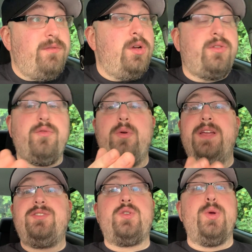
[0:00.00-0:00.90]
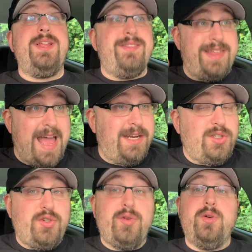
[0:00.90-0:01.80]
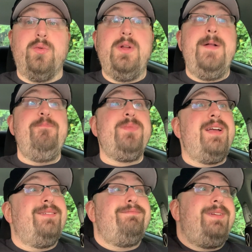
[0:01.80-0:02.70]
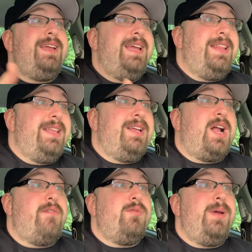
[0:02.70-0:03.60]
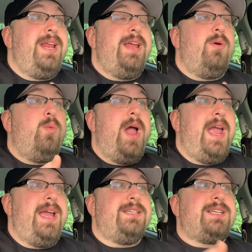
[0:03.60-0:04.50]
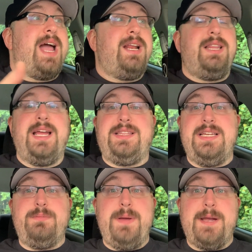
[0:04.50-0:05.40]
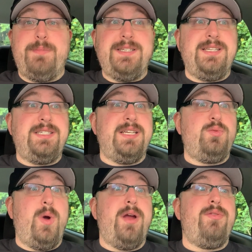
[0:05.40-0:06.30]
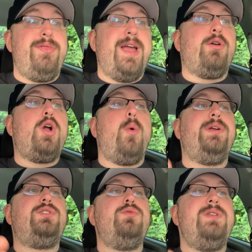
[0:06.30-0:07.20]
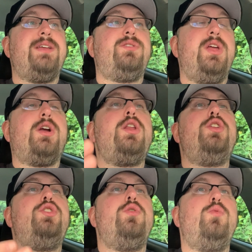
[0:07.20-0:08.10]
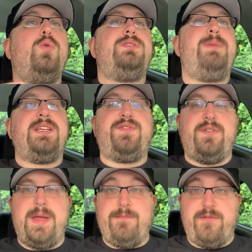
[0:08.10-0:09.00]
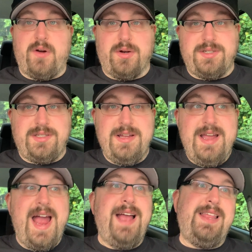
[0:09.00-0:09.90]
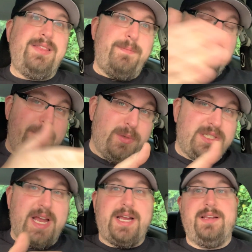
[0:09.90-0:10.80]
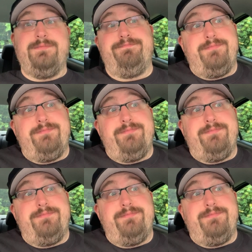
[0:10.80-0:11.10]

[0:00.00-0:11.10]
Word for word: have looked through history, that is true. The government, in a way, is kind of like these big businesses, where they're going to net, they're going to do what's best for them first, and then the people second.